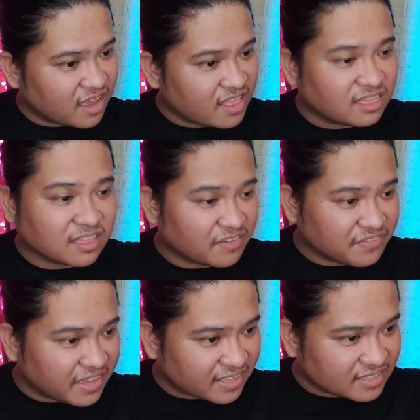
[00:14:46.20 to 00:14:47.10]
I
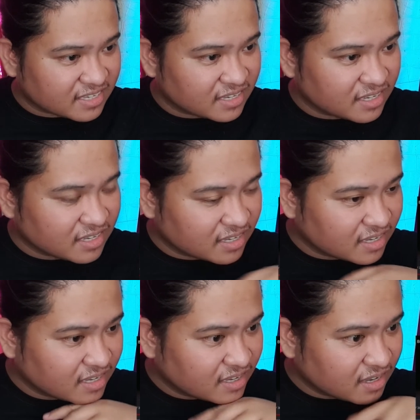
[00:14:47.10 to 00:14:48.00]
love it!
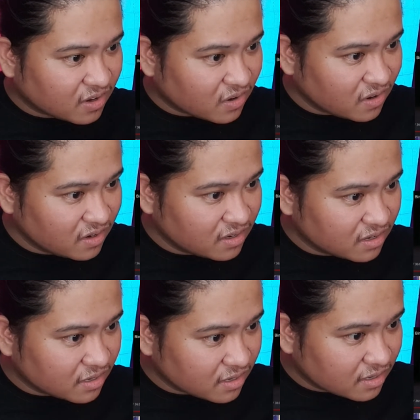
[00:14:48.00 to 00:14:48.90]
Oh!
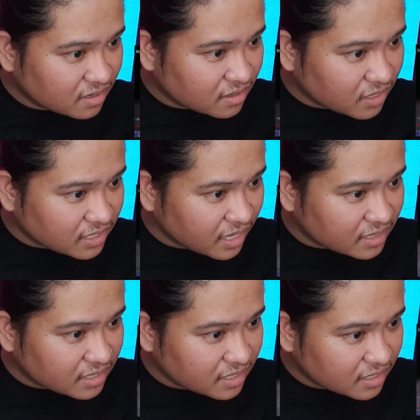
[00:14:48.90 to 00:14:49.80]
Look at
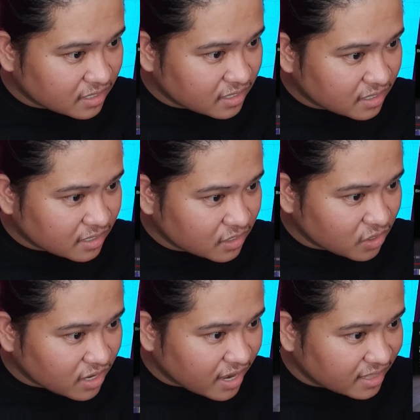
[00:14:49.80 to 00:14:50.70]
that!
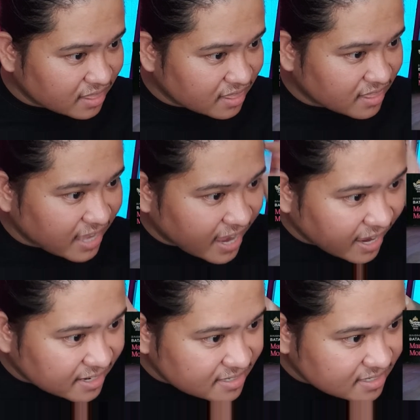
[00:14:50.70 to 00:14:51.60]
Look at
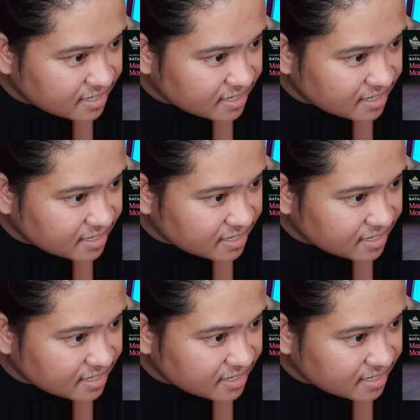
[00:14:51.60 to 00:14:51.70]
that!